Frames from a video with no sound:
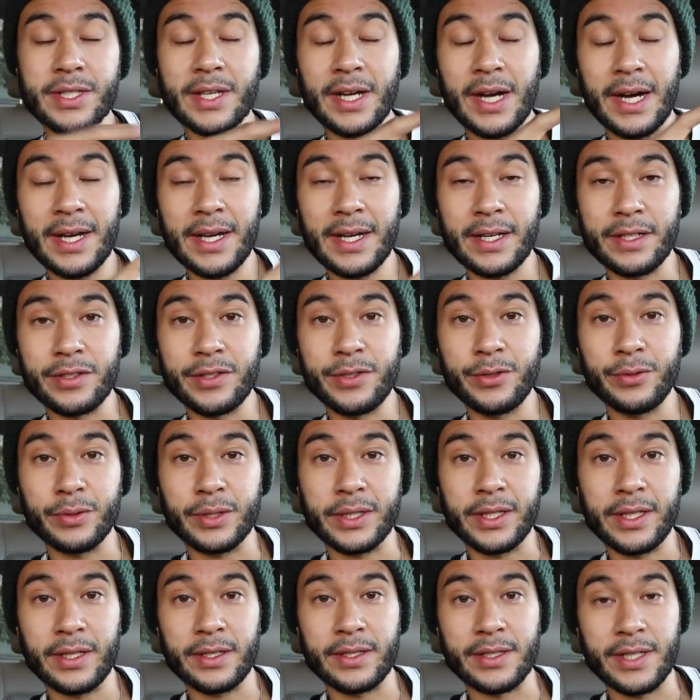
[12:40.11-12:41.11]
guy had two
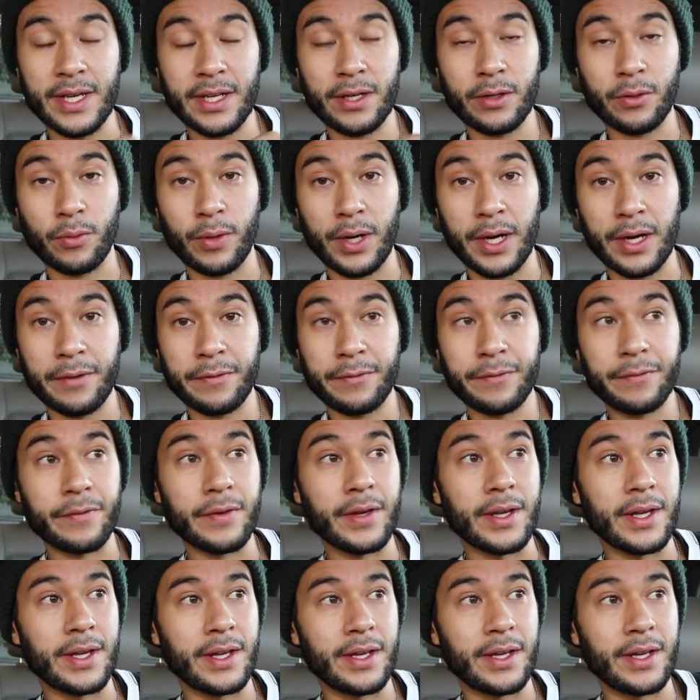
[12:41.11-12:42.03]
kids and a wife